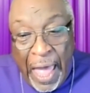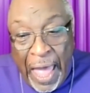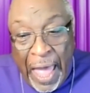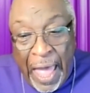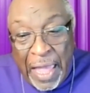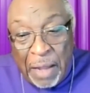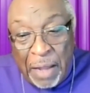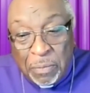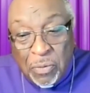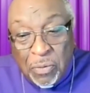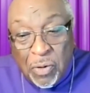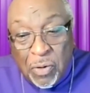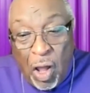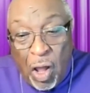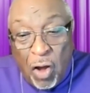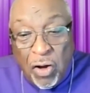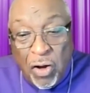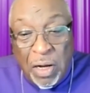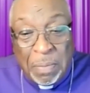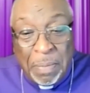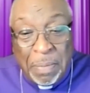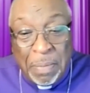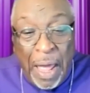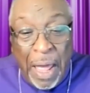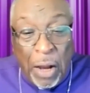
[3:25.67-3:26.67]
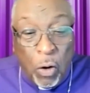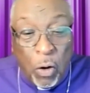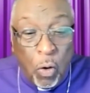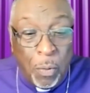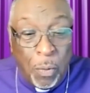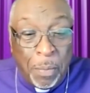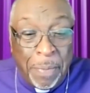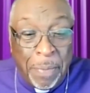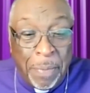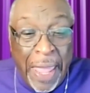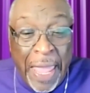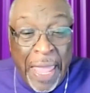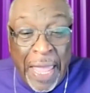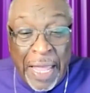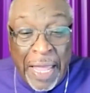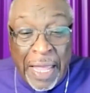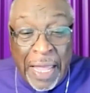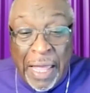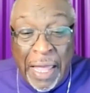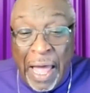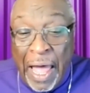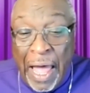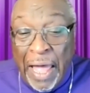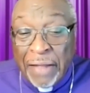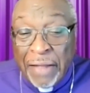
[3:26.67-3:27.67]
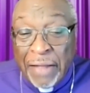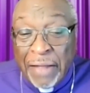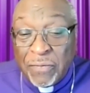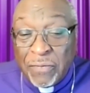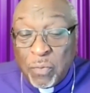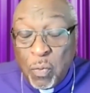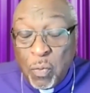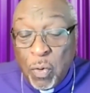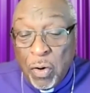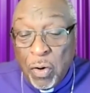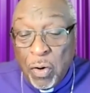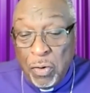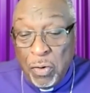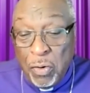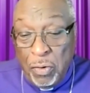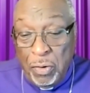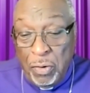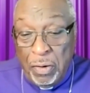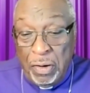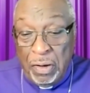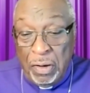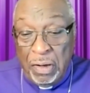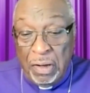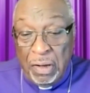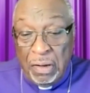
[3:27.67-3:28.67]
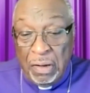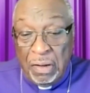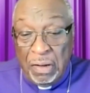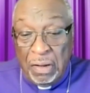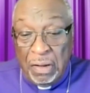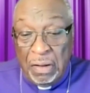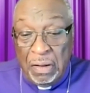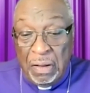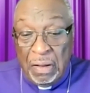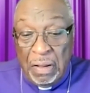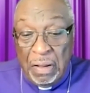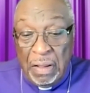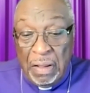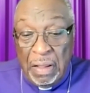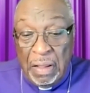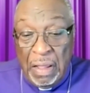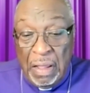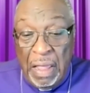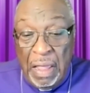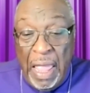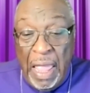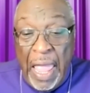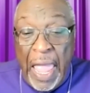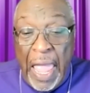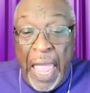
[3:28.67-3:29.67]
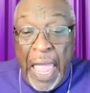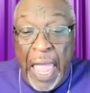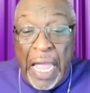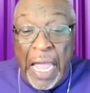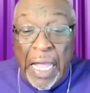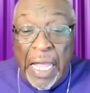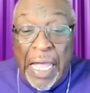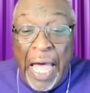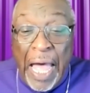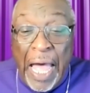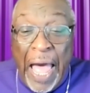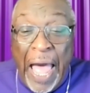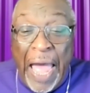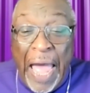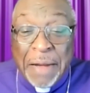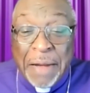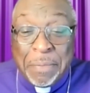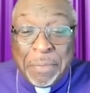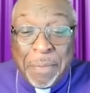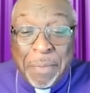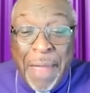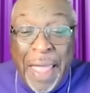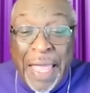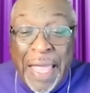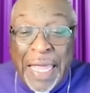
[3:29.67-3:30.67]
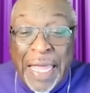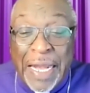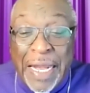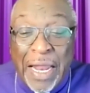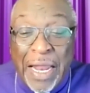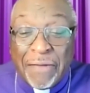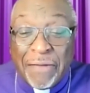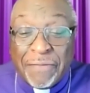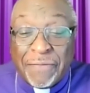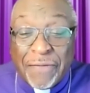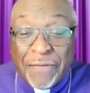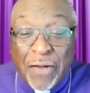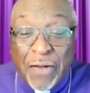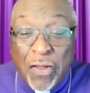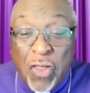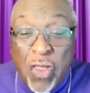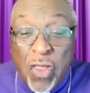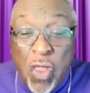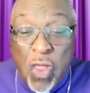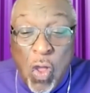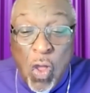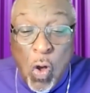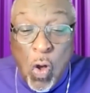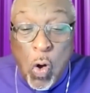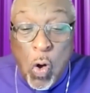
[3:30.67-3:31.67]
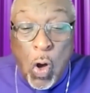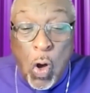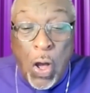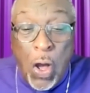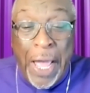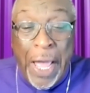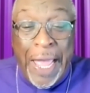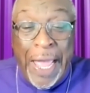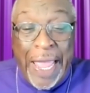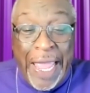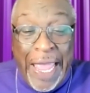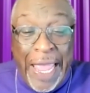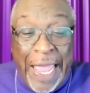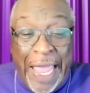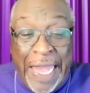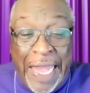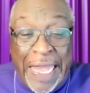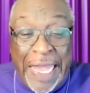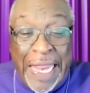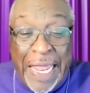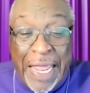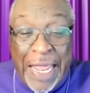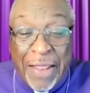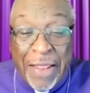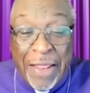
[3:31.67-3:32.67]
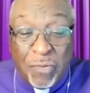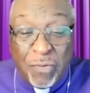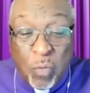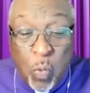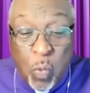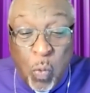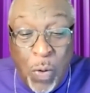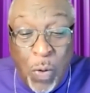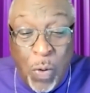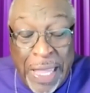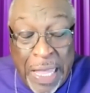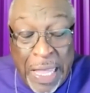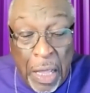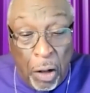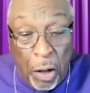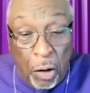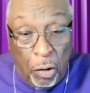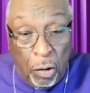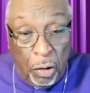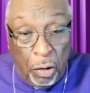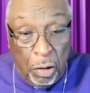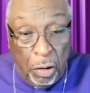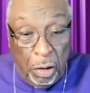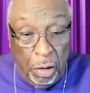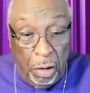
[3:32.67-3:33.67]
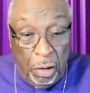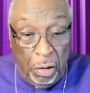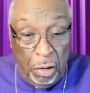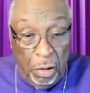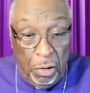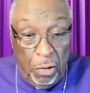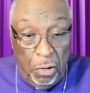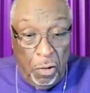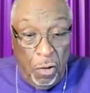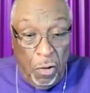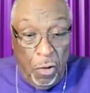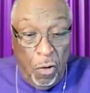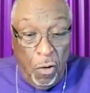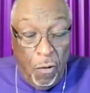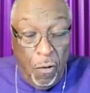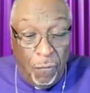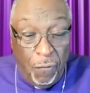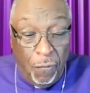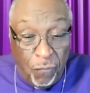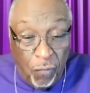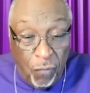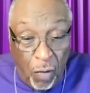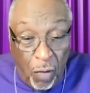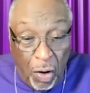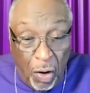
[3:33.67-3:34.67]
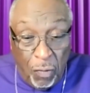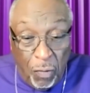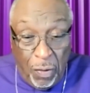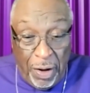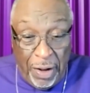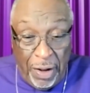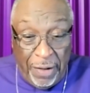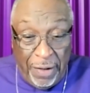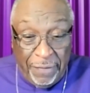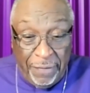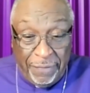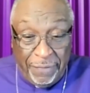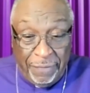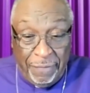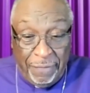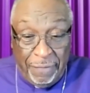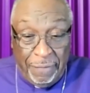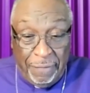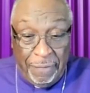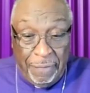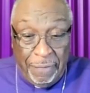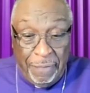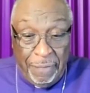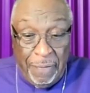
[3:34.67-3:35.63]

I am talking about obeying God's word and God making us secure in his will for us.